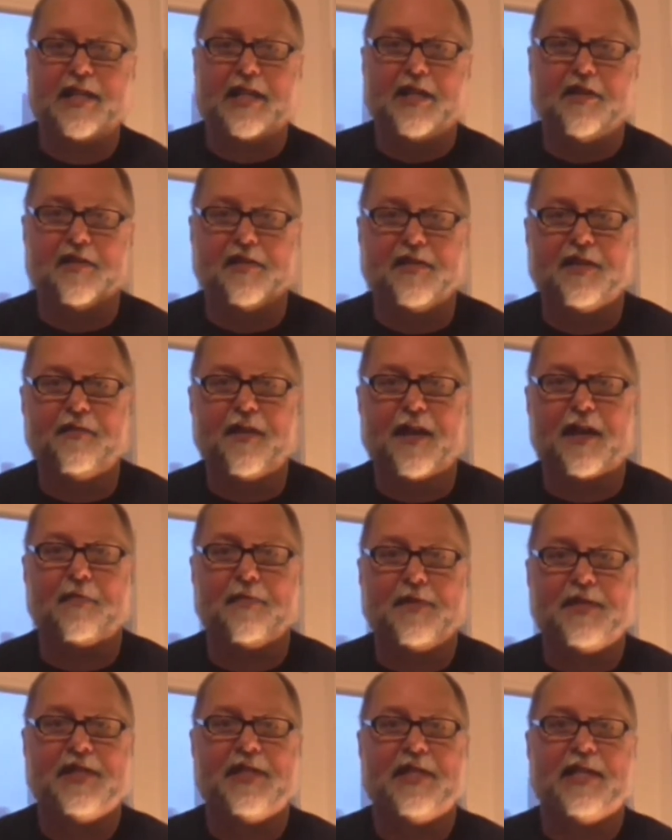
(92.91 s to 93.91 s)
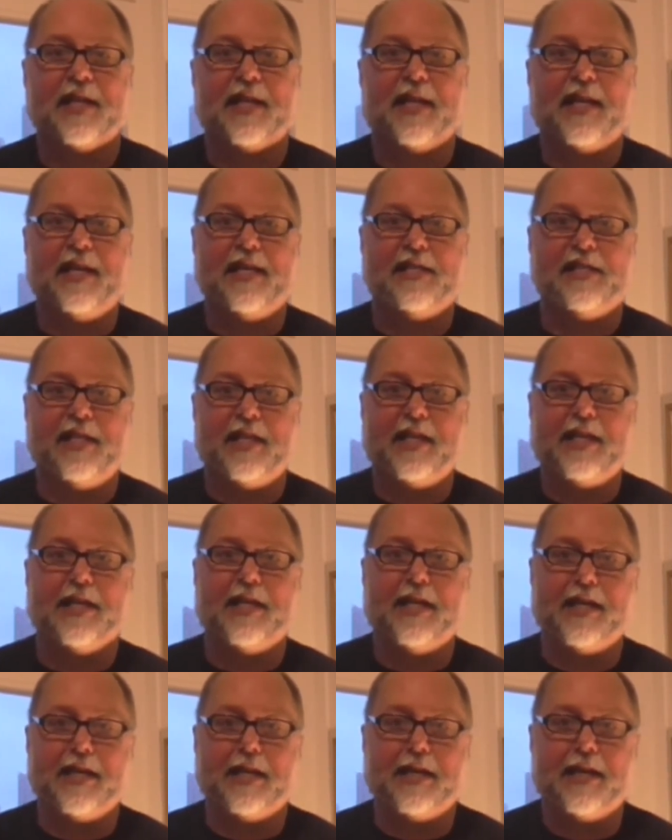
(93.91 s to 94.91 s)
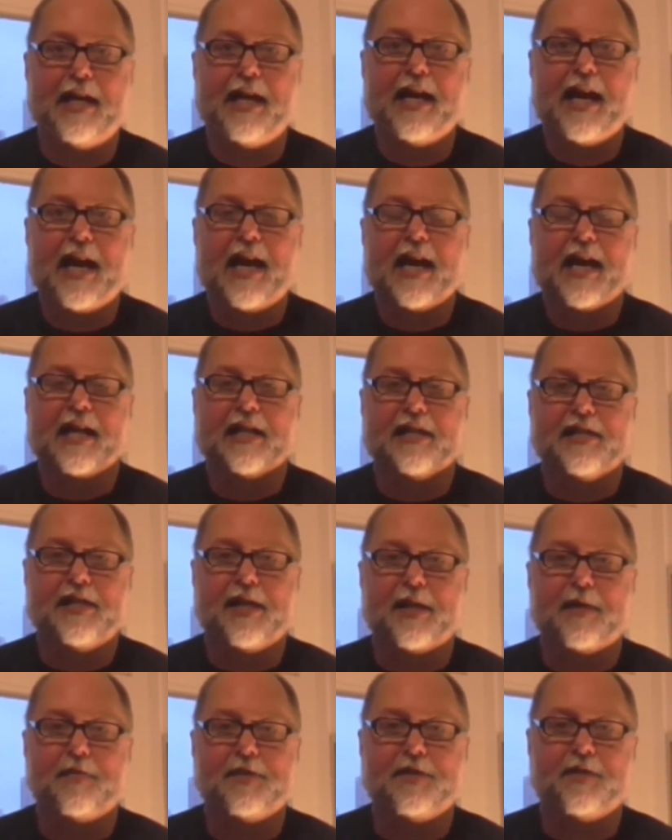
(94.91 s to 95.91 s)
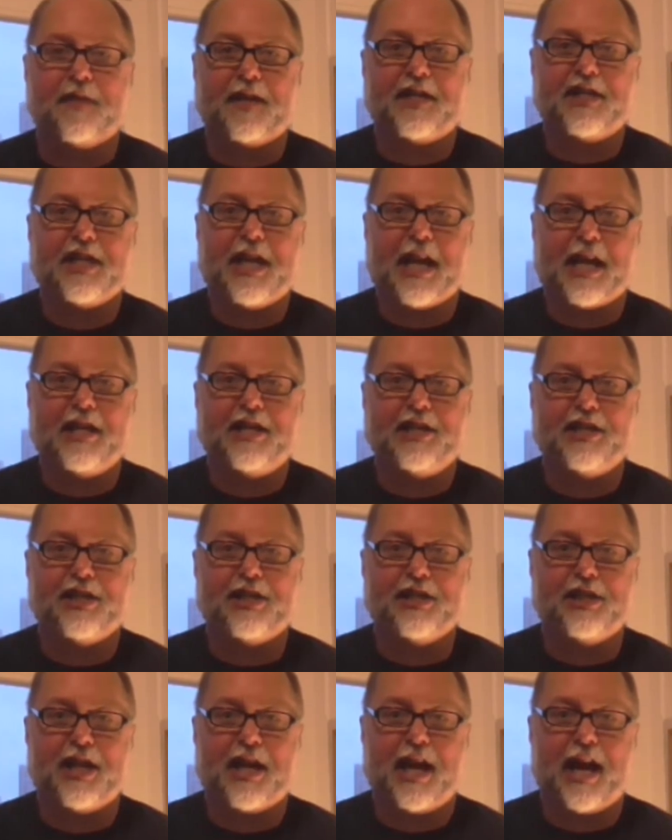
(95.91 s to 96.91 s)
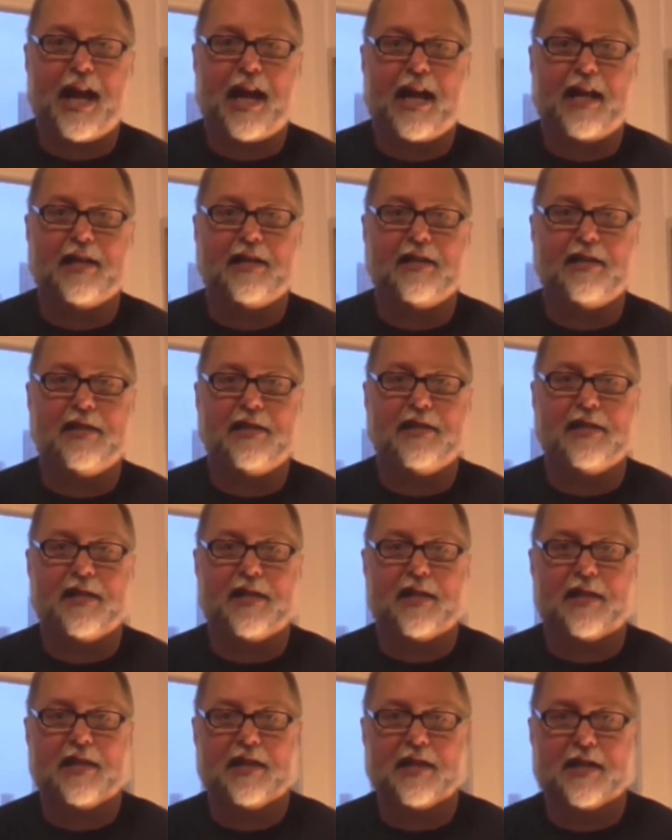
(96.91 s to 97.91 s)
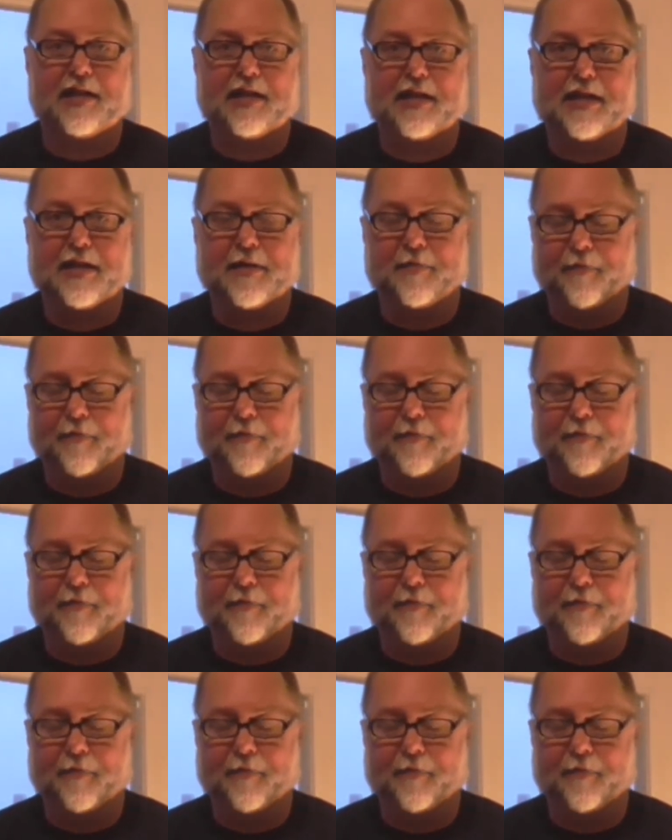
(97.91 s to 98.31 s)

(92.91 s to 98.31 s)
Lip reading: Neill developed his thinking in terms of education and learning